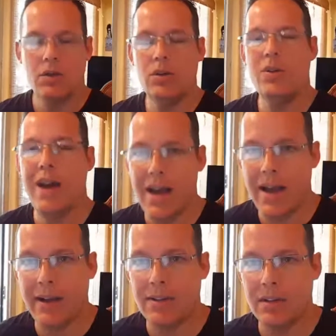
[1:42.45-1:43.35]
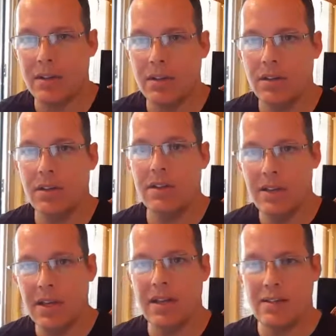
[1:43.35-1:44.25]
Who hacked the
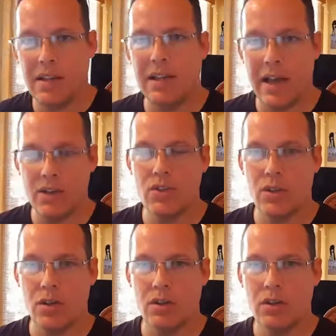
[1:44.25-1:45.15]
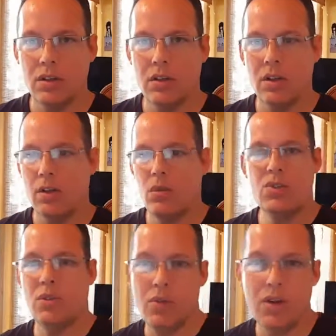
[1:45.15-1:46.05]
DNC last year? It
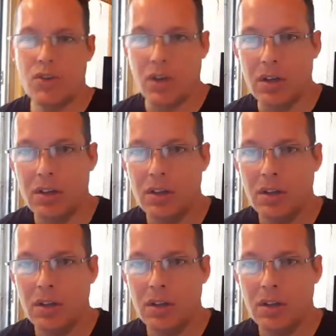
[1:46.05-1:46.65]
wasn't Russia.